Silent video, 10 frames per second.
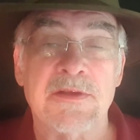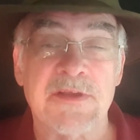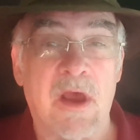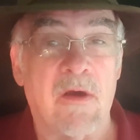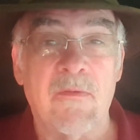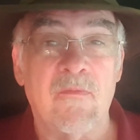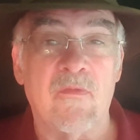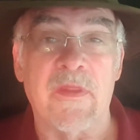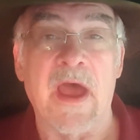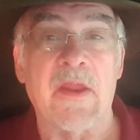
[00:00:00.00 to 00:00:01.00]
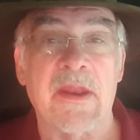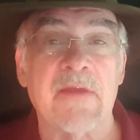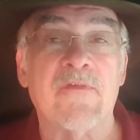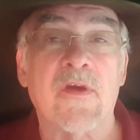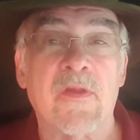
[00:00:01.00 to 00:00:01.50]
So, without
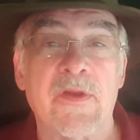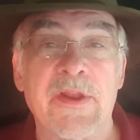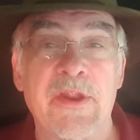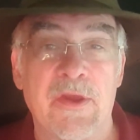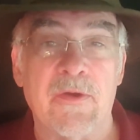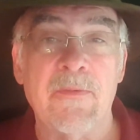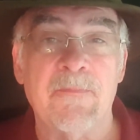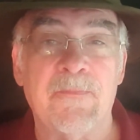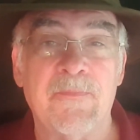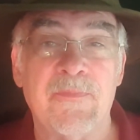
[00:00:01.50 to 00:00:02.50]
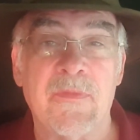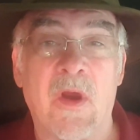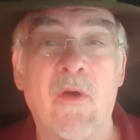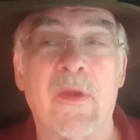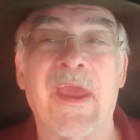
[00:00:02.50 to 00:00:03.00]
any further ado,
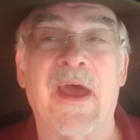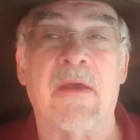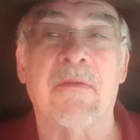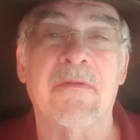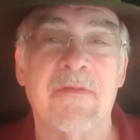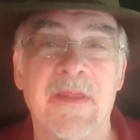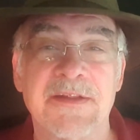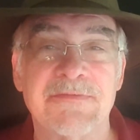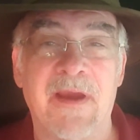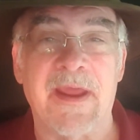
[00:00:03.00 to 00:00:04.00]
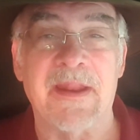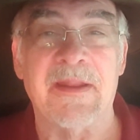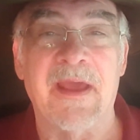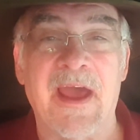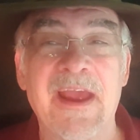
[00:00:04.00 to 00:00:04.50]
oh yeah, that's right.
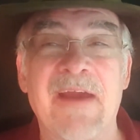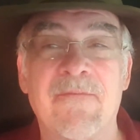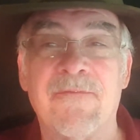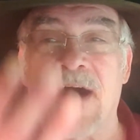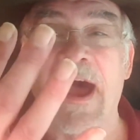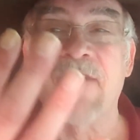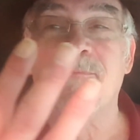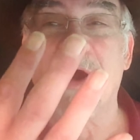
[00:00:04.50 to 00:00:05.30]
I got five